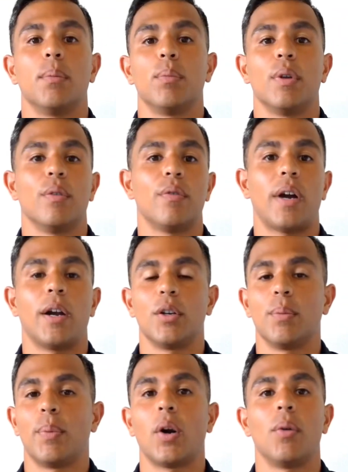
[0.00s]
The fire
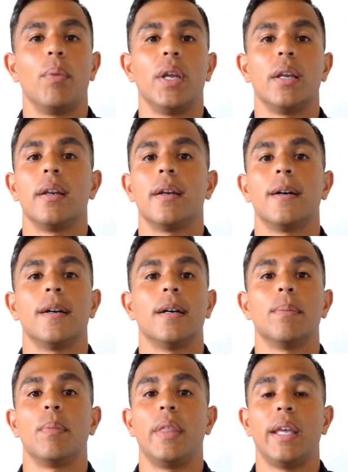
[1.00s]
department,
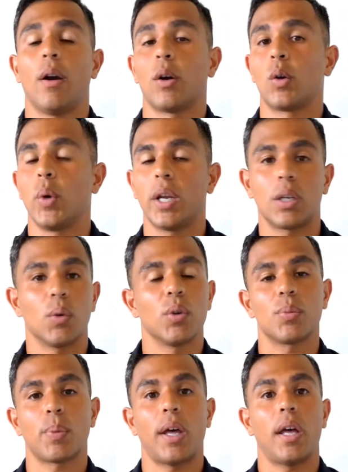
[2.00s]
they are quick to
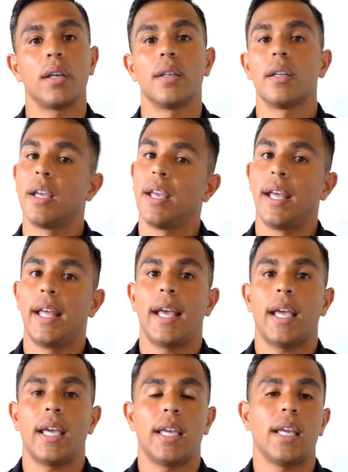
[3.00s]
respond
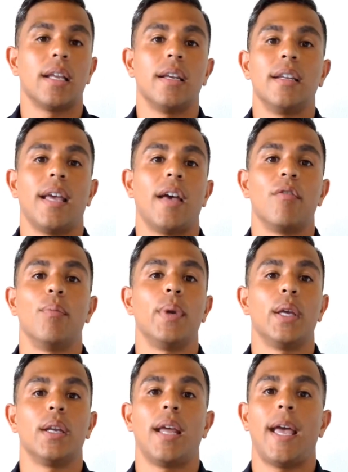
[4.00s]
and have
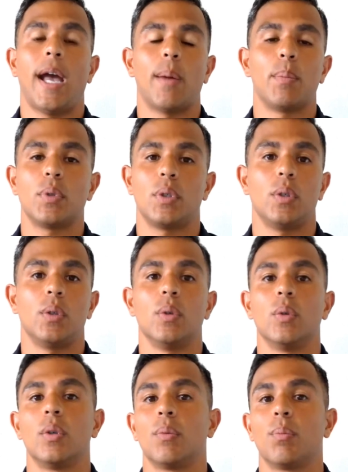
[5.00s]
been
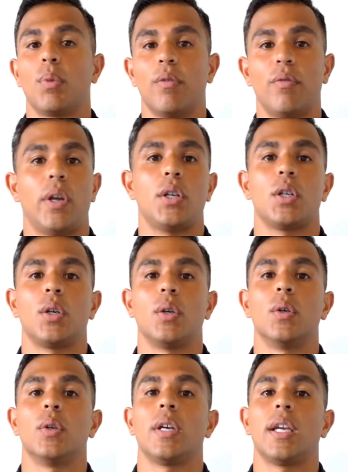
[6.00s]
absolute
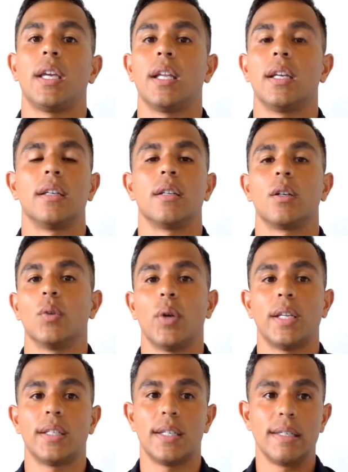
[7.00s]
professional and
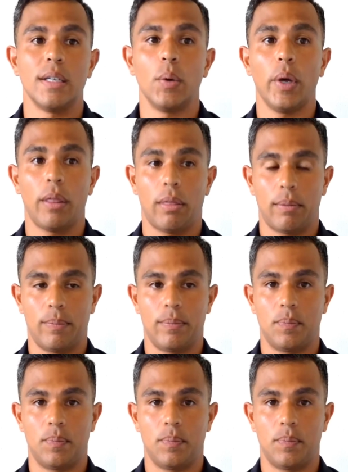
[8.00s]
great to deal with.